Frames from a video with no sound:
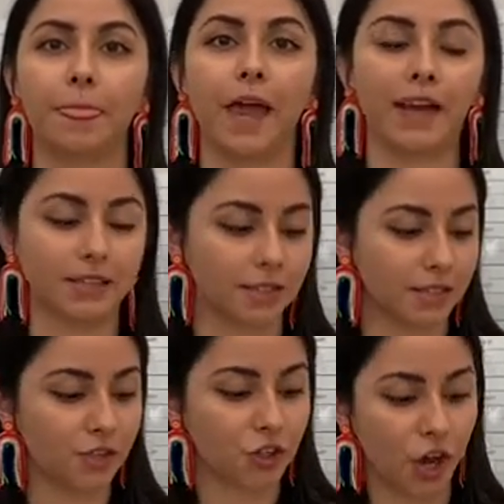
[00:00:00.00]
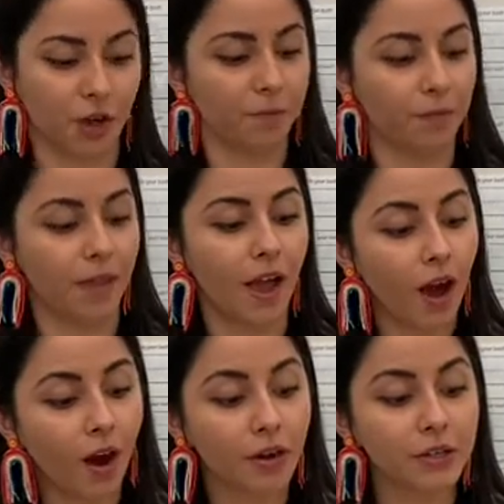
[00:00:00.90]
Excellent job.
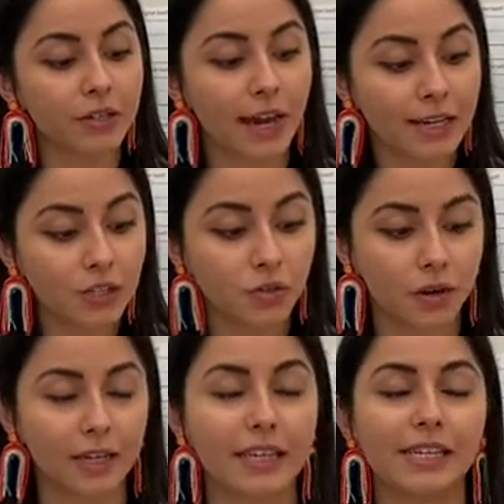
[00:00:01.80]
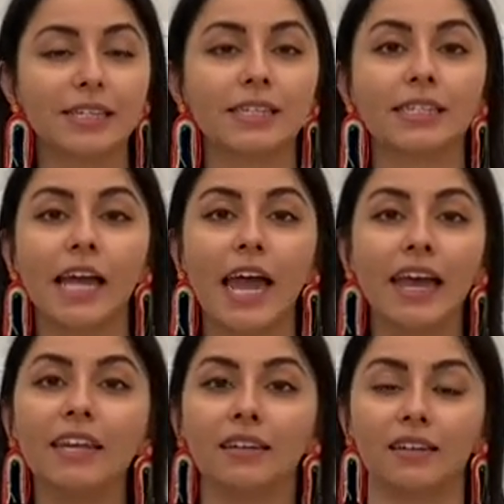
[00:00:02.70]
Our next one is
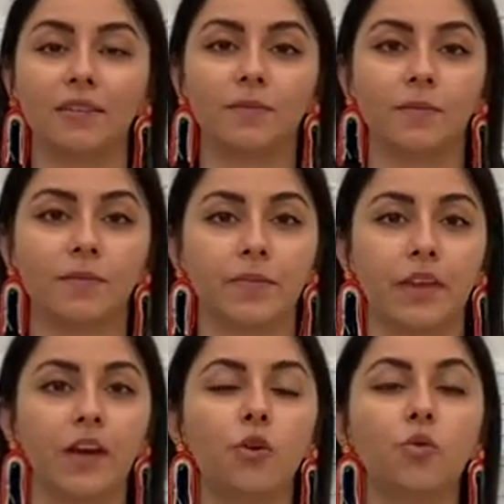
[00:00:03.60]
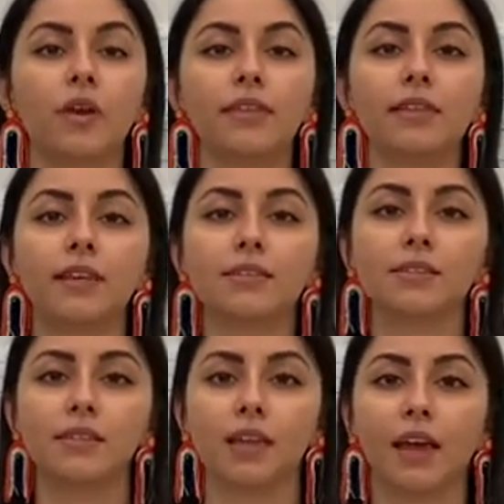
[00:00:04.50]
10. We think to
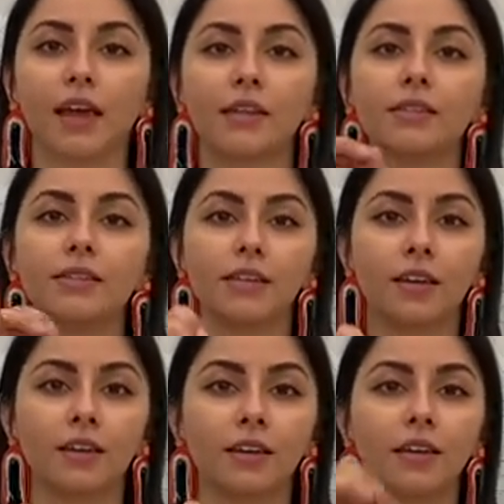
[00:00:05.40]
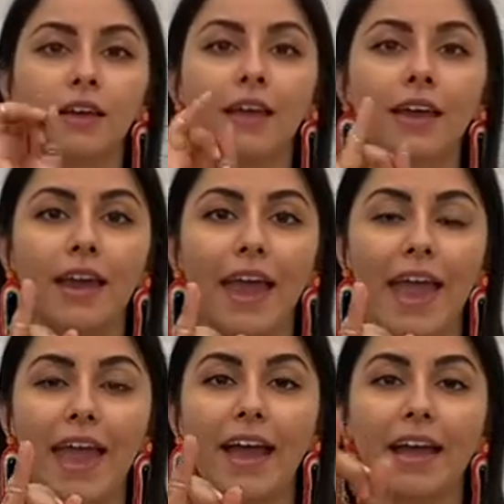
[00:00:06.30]
say t, e,
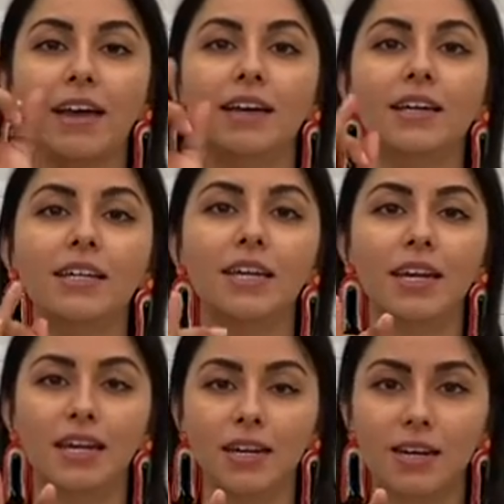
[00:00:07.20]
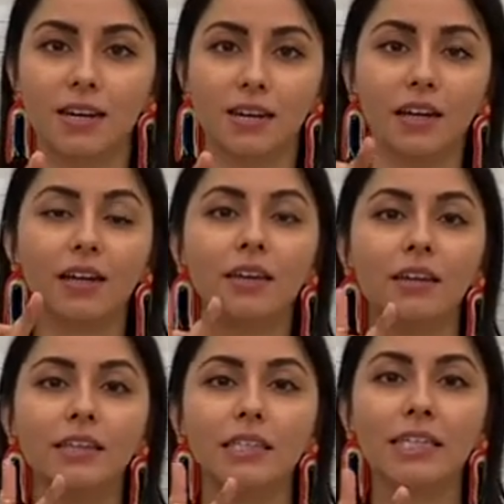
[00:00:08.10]
n,
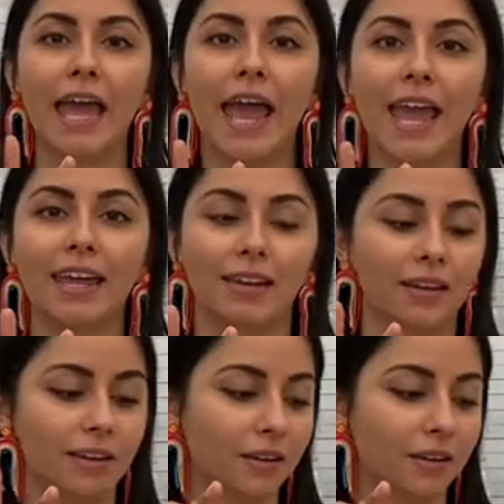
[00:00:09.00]
10.